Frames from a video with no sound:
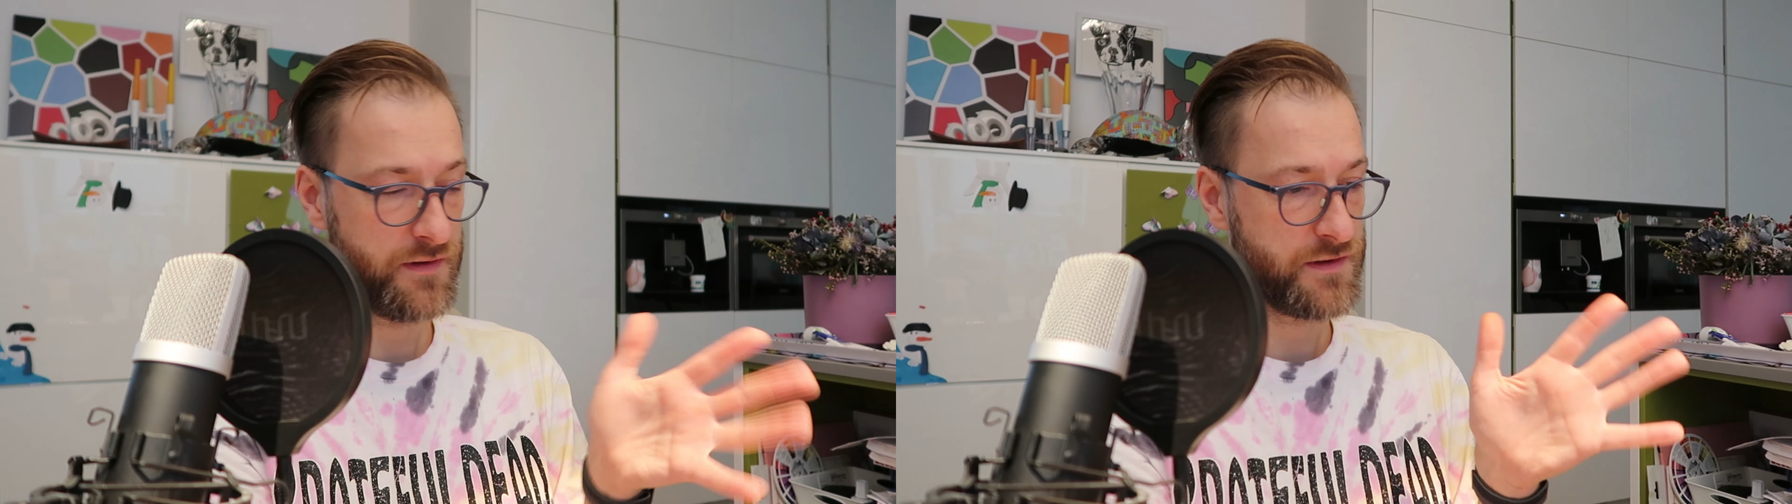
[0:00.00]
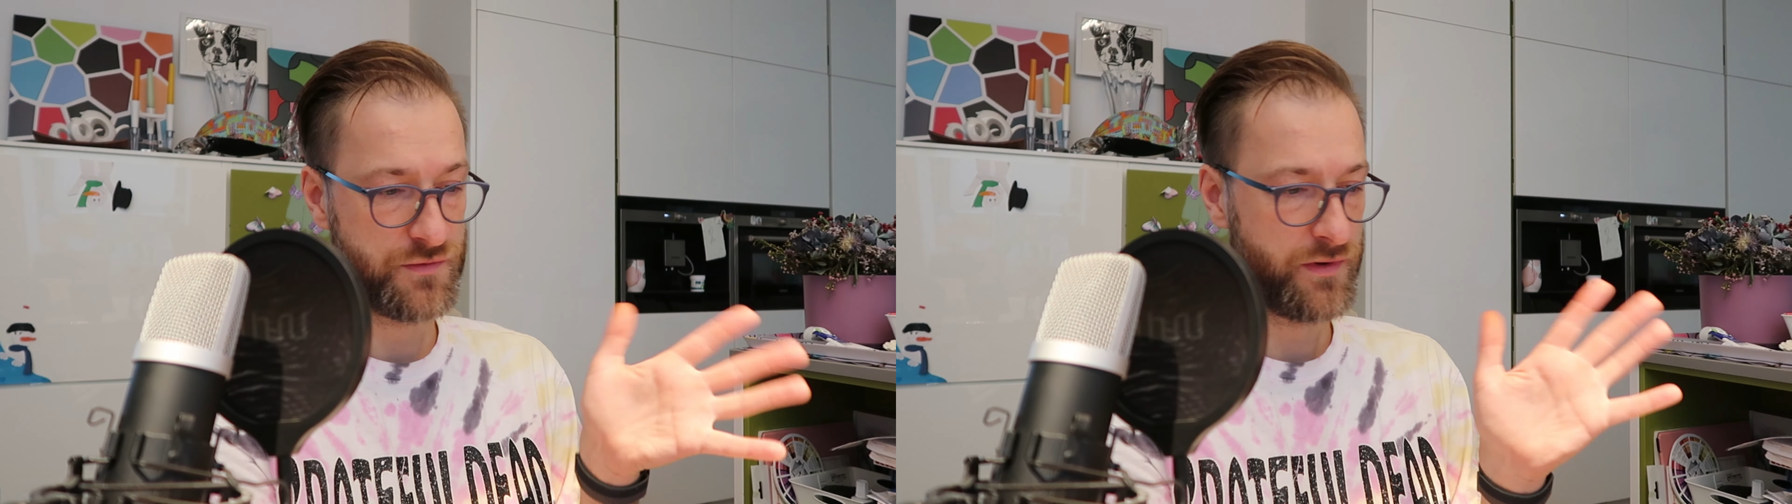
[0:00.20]

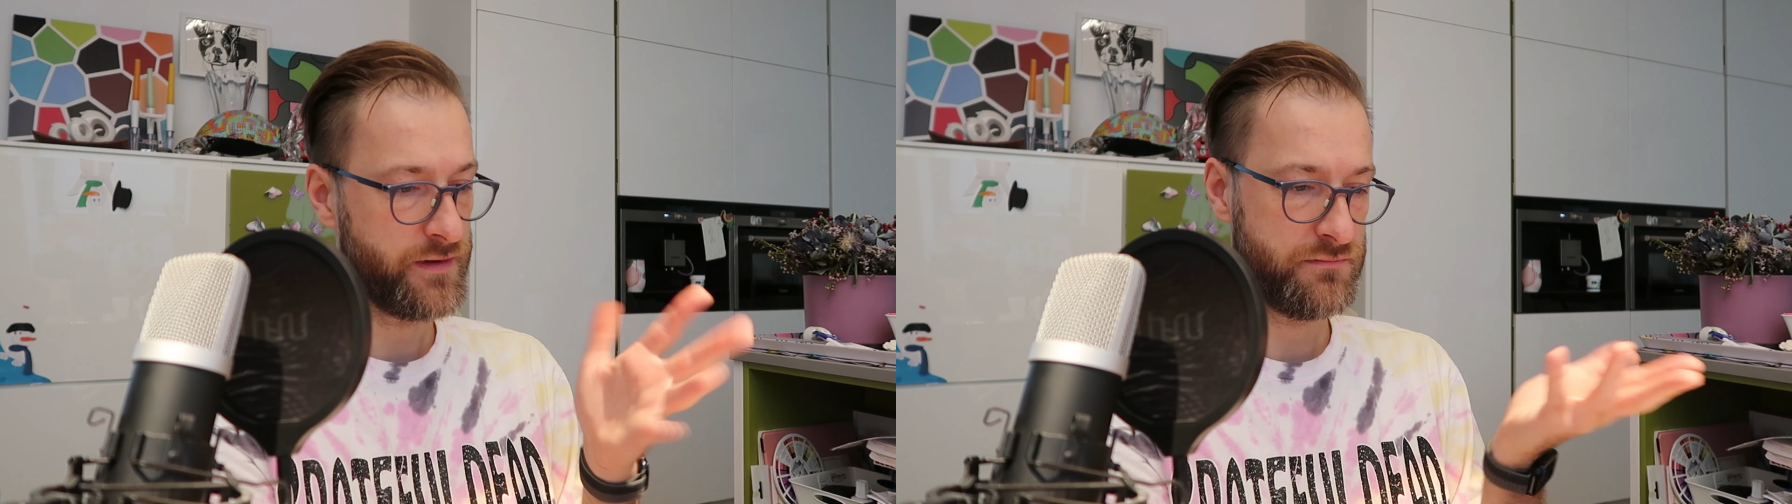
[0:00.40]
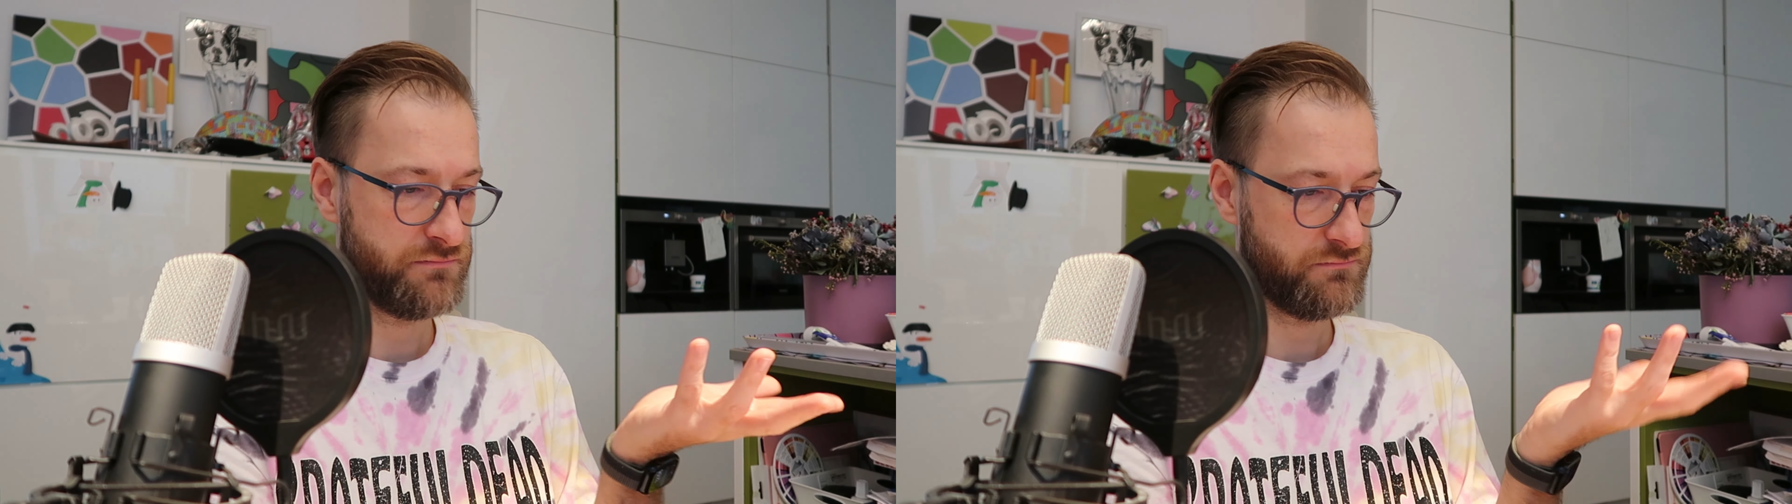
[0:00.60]
one,
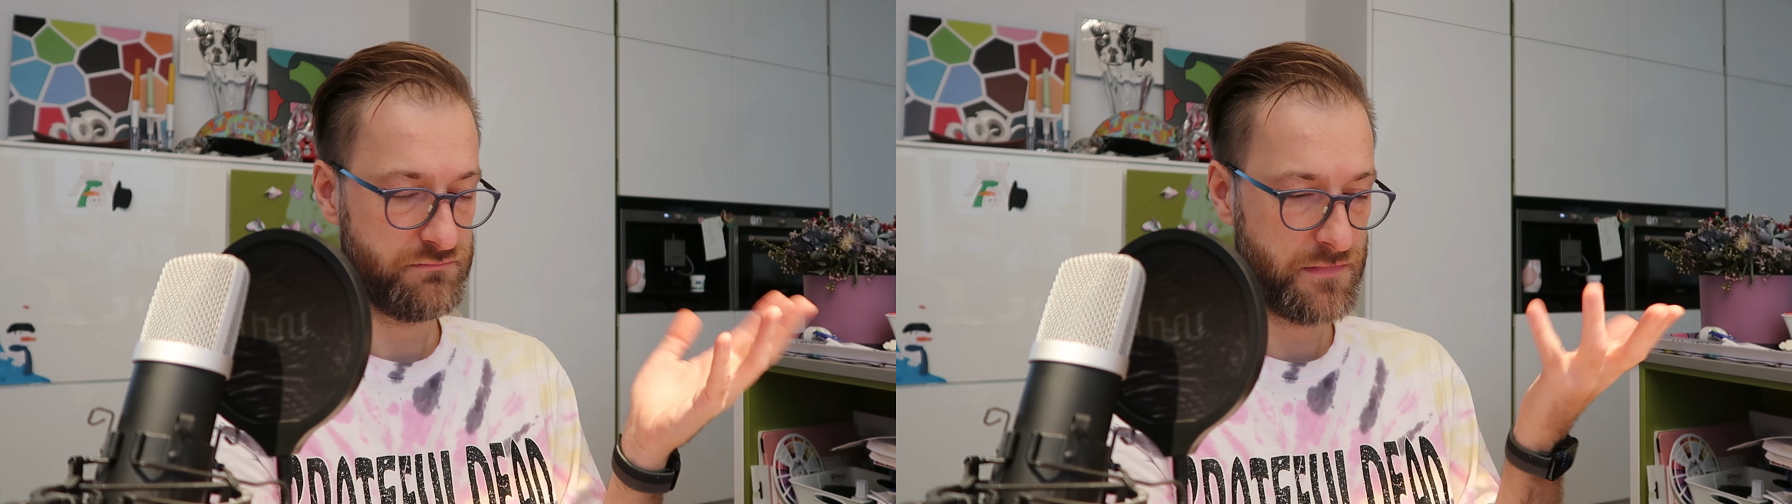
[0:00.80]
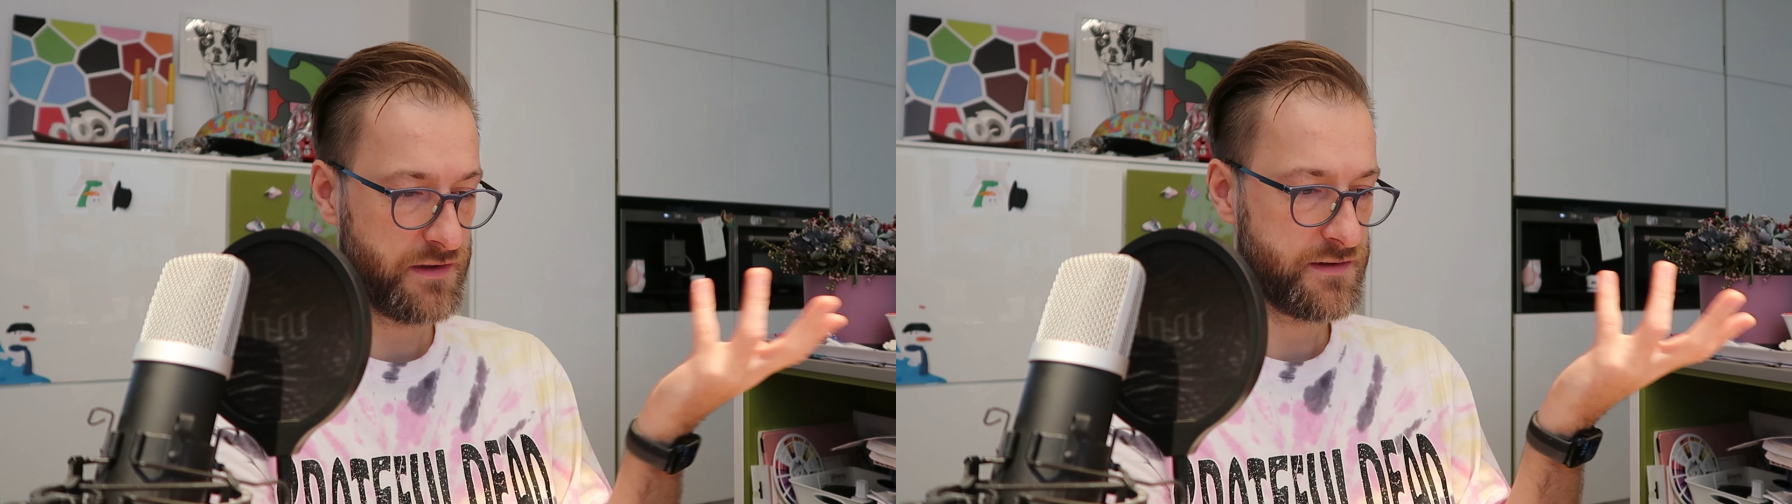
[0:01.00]

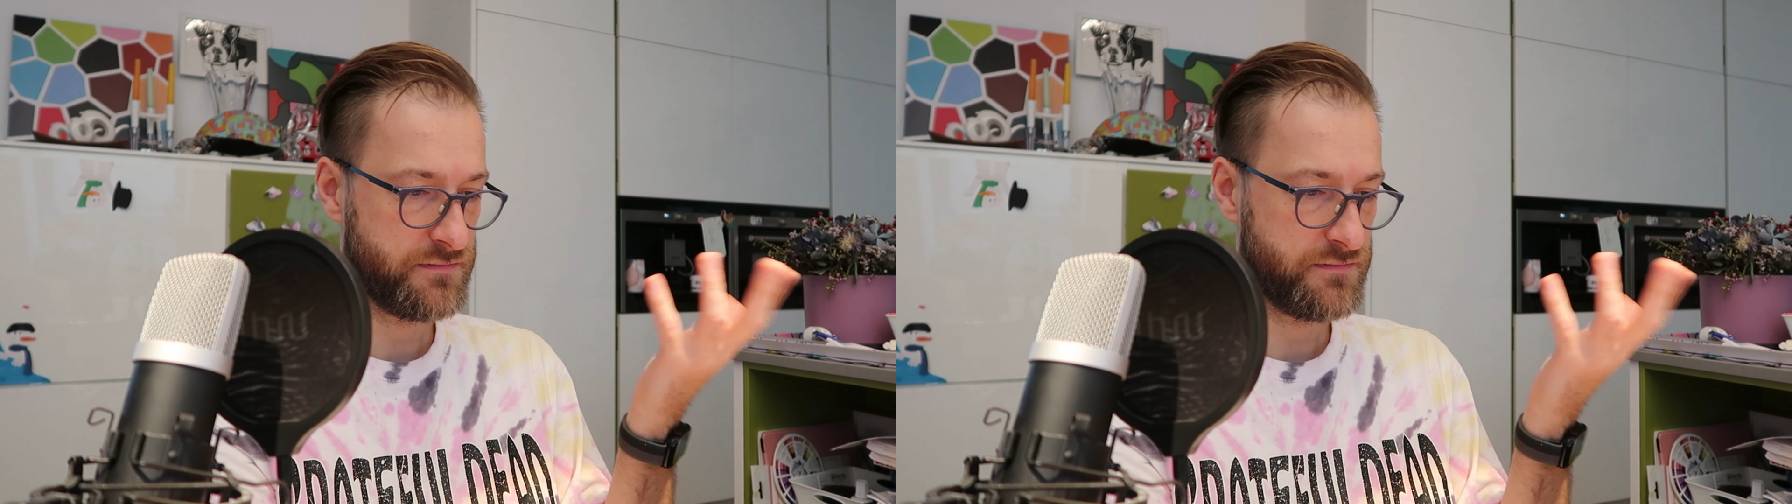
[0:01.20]
it's